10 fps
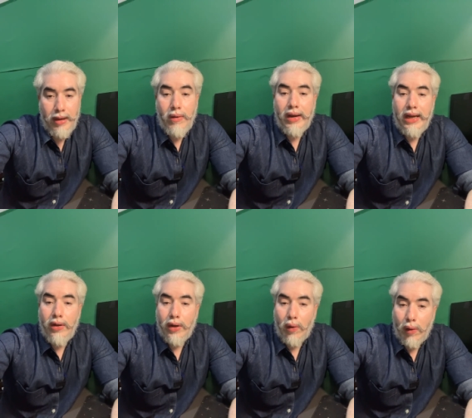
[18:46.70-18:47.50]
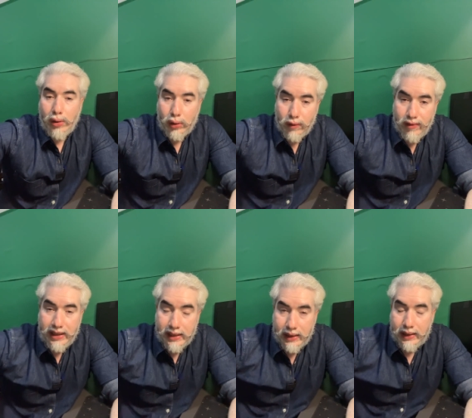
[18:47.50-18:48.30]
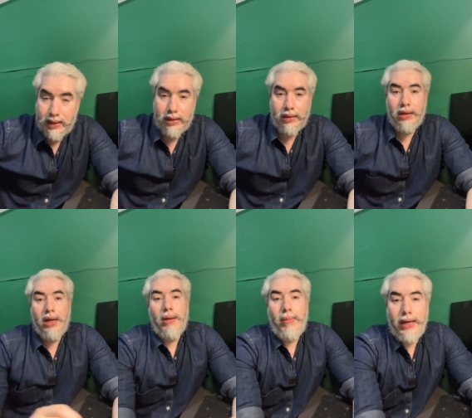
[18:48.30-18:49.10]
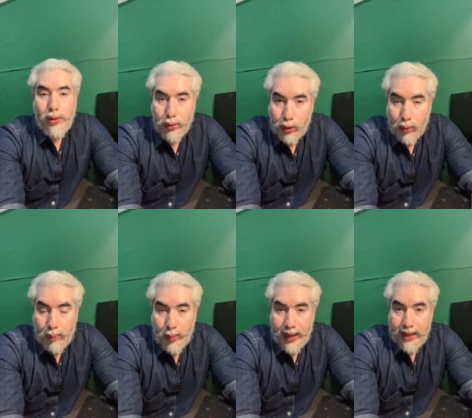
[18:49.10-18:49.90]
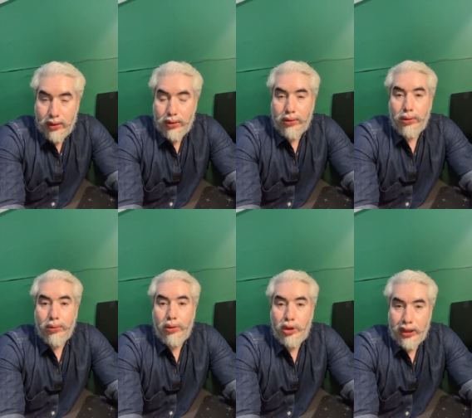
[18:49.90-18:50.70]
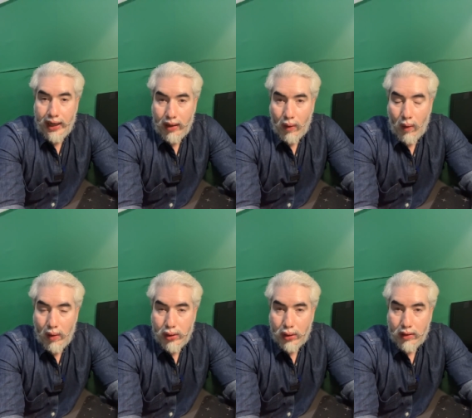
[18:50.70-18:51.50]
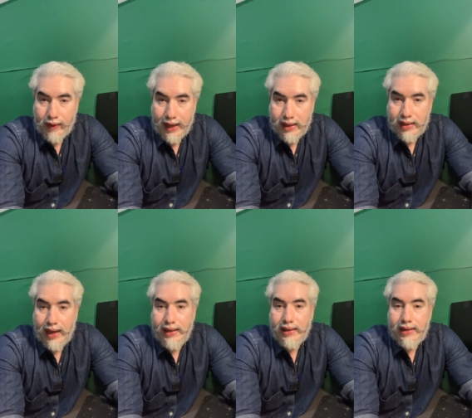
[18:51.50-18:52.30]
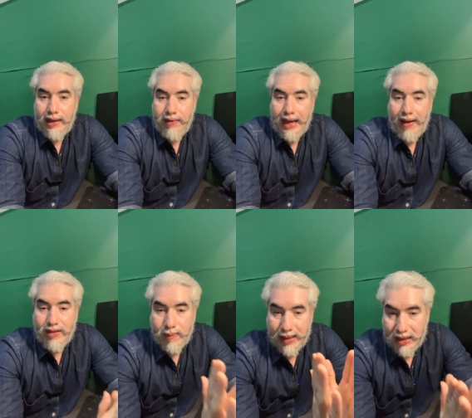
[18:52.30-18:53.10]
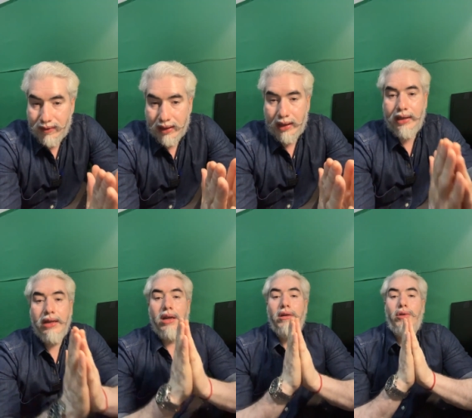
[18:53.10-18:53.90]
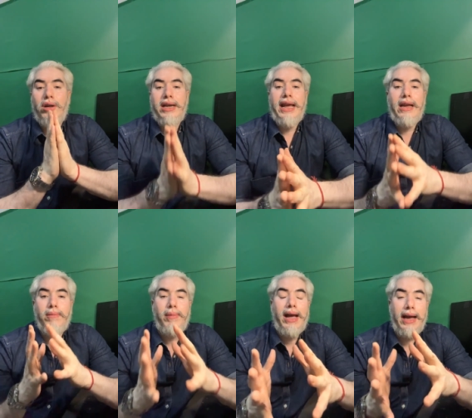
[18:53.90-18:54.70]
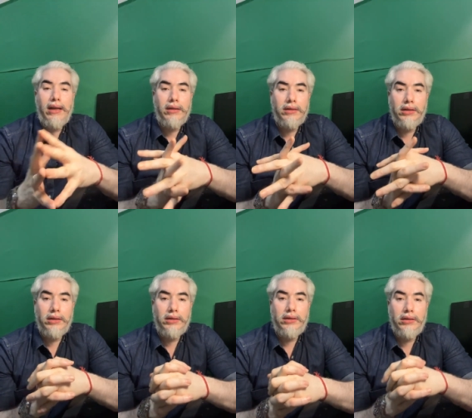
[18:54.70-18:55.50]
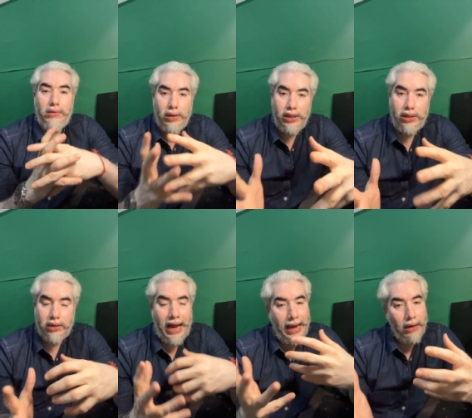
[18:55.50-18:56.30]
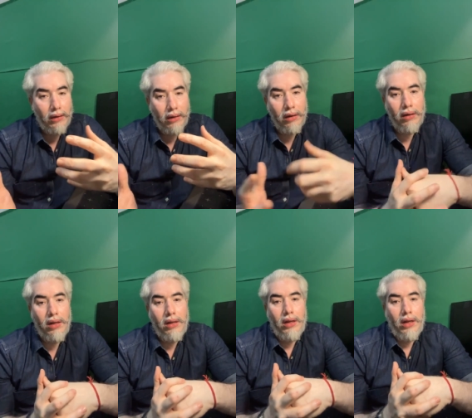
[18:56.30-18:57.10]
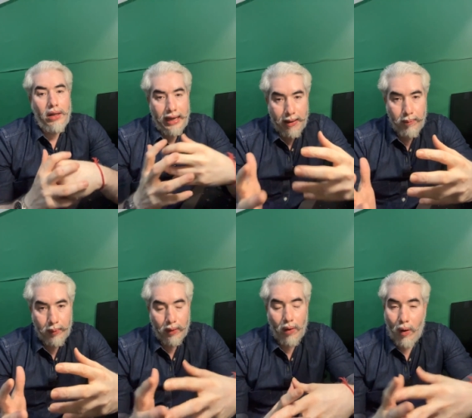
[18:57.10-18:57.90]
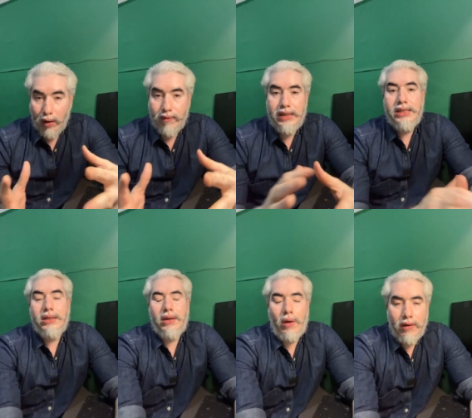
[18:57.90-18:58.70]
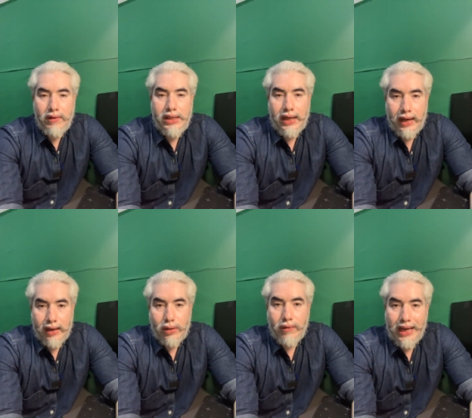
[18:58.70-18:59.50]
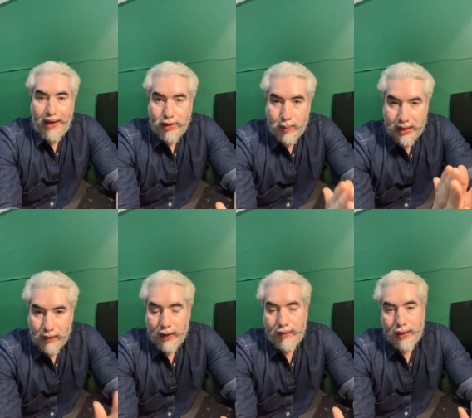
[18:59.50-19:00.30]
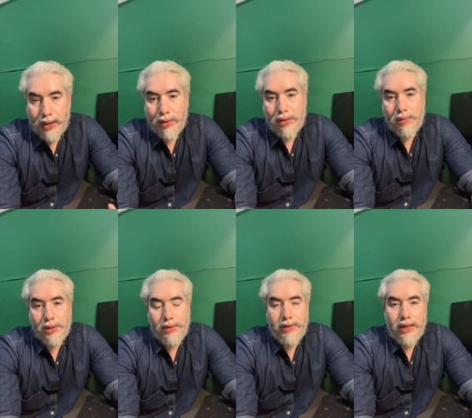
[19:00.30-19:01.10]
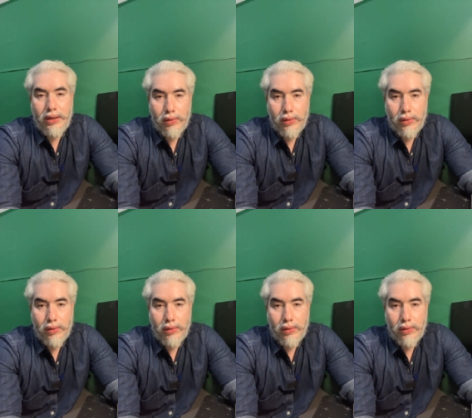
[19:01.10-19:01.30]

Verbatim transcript: Meanwhile, you can also visit uh, my YouTube page to check all sort of exercises that we have specifically for neck, back, uh, wrist, ankle, hip, all of these all of these areas so we have specific videos which we are